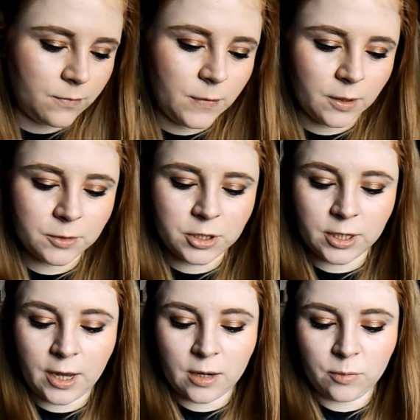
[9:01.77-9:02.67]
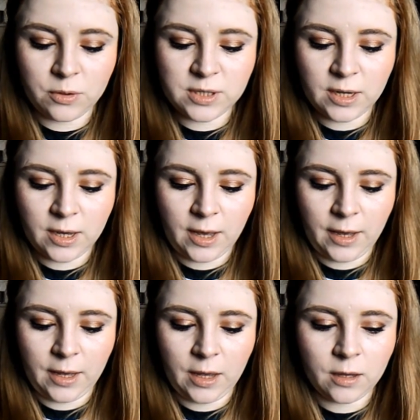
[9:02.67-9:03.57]
And I'm using
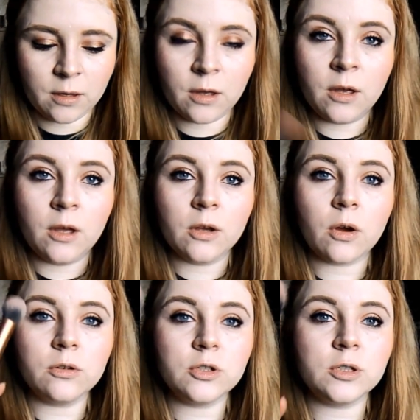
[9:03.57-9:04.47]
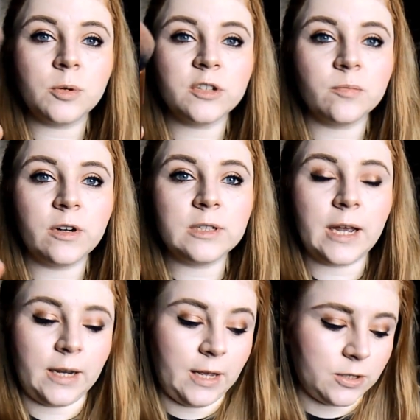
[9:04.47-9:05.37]
a contour brush from Real
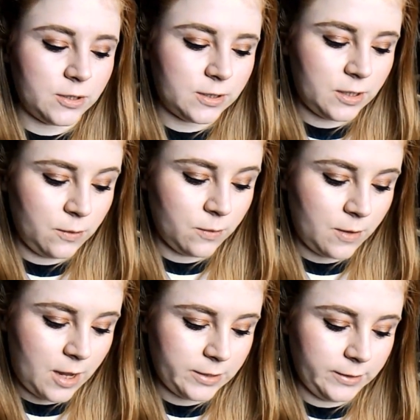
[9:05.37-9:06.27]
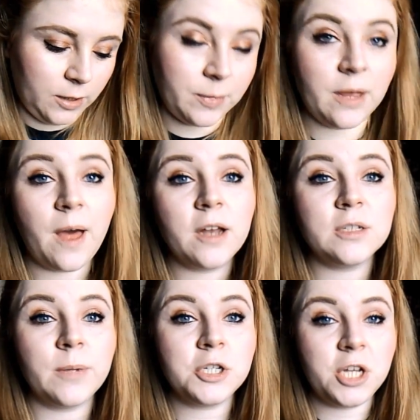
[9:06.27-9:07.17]
Techniques just to add a little bit of that
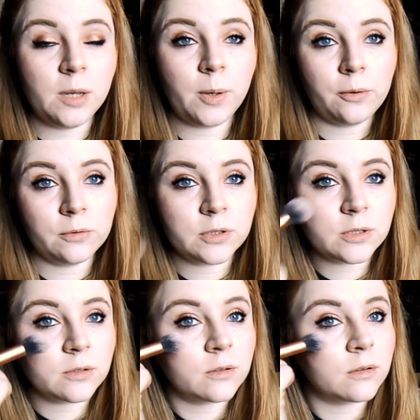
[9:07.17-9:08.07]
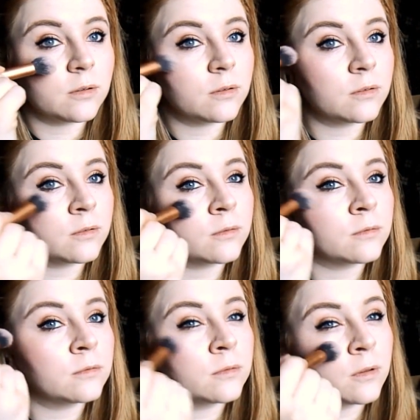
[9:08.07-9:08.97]
to my cheekbones,
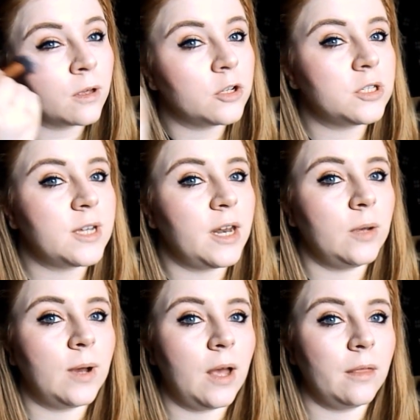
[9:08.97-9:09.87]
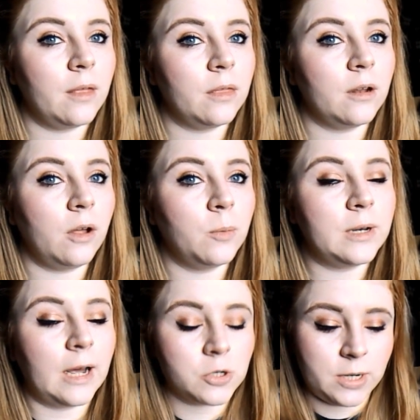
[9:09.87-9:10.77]
and just anywhere that the light
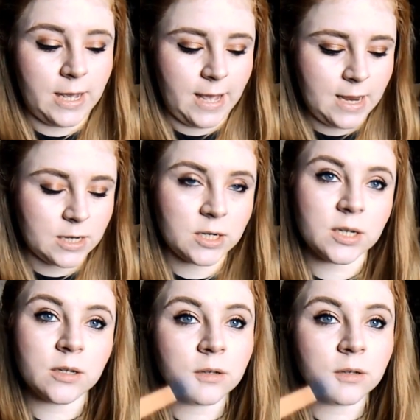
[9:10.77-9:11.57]
would naturally hit.